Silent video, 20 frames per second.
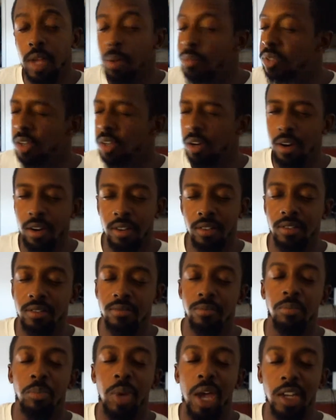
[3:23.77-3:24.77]
I'm sorry,
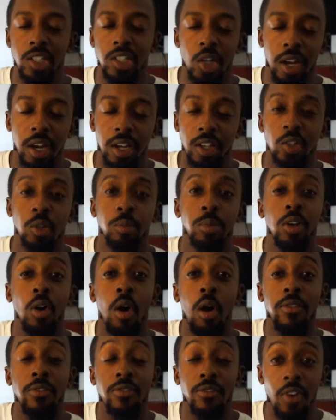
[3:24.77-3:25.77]
backtrack. You'll be
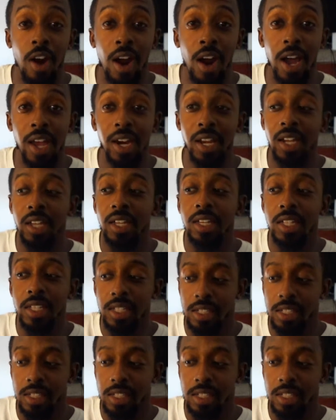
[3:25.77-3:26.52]
off Friday,